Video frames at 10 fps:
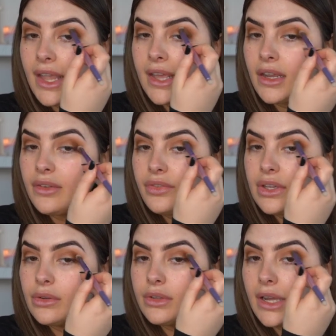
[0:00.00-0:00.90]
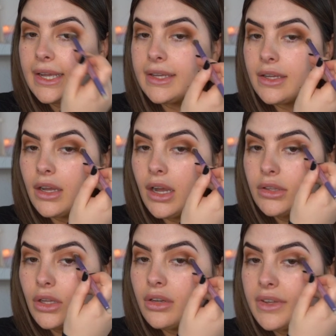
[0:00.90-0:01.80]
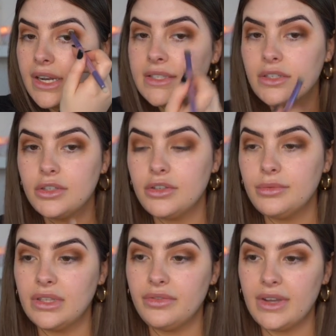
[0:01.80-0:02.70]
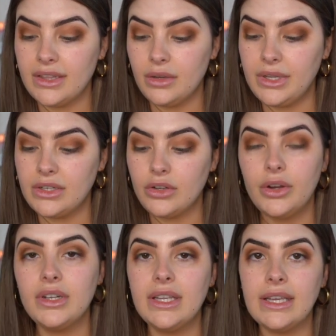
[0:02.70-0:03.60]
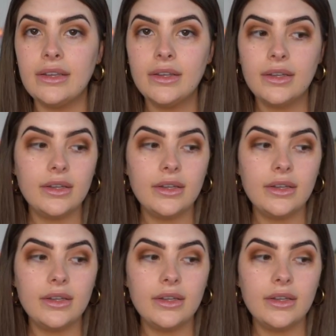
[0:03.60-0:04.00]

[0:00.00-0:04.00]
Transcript: And I feel like a lot of it has to do with the fact that we are totally